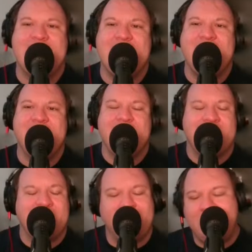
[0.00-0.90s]
And
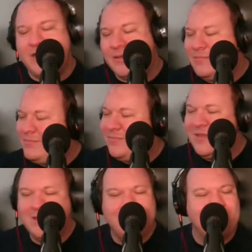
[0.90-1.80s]
the
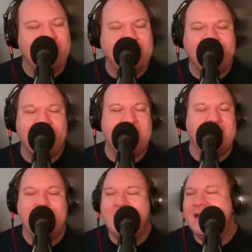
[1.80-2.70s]

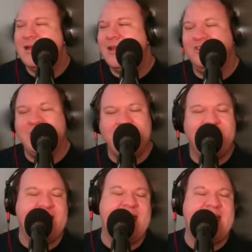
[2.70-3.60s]
blustering
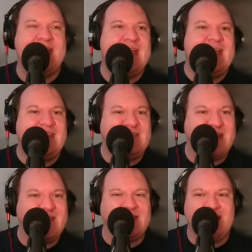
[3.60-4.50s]
dunderhead
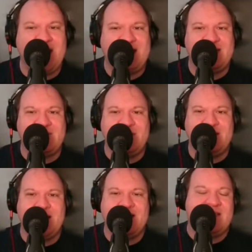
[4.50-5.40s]
doesn't actually
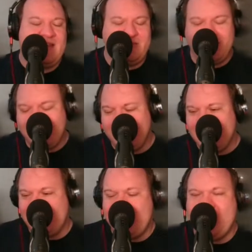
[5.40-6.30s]
realize those are
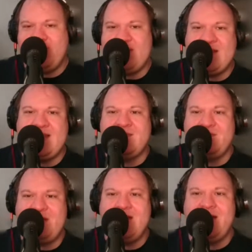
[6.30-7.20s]
legitimate feelings
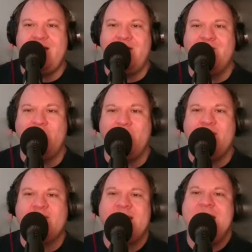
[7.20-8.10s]
of fear in her
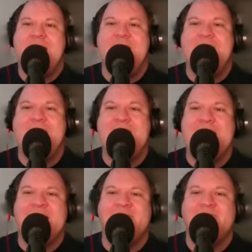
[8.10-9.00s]
voice,
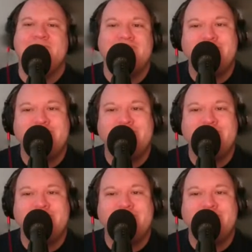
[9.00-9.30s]
and